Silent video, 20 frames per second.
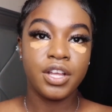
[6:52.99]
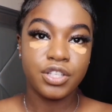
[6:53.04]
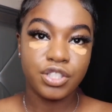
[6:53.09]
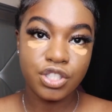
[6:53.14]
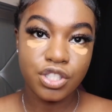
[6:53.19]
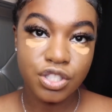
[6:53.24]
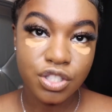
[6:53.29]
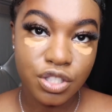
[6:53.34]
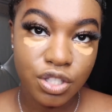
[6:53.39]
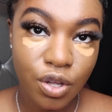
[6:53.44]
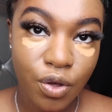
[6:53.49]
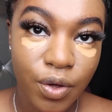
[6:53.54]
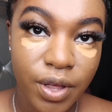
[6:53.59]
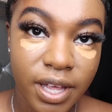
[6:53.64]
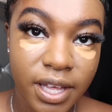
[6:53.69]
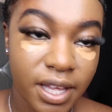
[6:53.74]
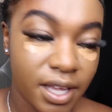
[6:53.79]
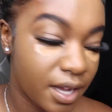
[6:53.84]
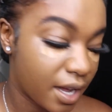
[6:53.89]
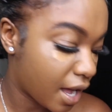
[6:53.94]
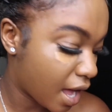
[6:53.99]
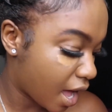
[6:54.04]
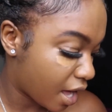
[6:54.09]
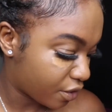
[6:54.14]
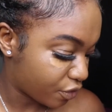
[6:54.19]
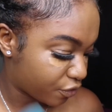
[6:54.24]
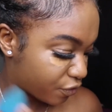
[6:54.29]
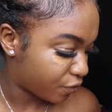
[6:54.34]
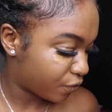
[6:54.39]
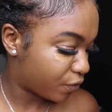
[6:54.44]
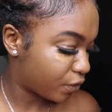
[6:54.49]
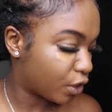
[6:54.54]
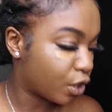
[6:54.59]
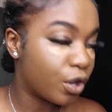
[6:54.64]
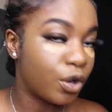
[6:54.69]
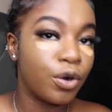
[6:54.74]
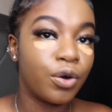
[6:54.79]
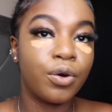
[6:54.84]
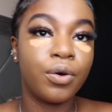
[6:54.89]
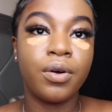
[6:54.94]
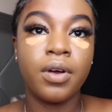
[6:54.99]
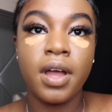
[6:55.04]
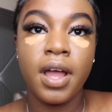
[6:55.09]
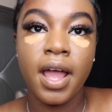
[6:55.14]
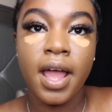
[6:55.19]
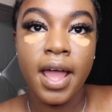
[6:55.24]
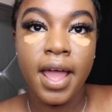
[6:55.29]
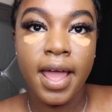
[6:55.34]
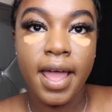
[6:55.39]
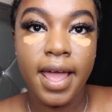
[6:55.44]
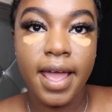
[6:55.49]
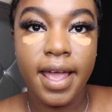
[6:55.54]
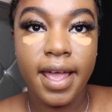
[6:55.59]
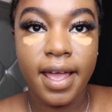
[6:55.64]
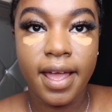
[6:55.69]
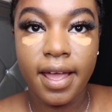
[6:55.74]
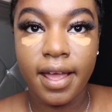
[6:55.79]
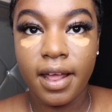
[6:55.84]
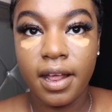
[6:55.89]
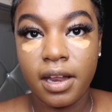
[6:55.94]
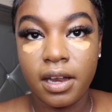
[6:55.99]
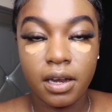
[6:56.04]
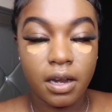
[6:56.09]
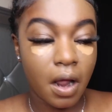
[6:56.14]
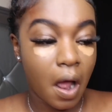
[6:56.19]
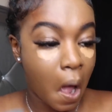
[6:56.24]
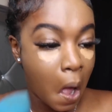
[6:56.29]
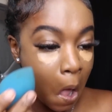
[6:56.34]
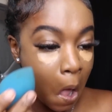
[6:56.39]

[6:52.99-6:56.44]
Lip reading: just so it can kind of flow and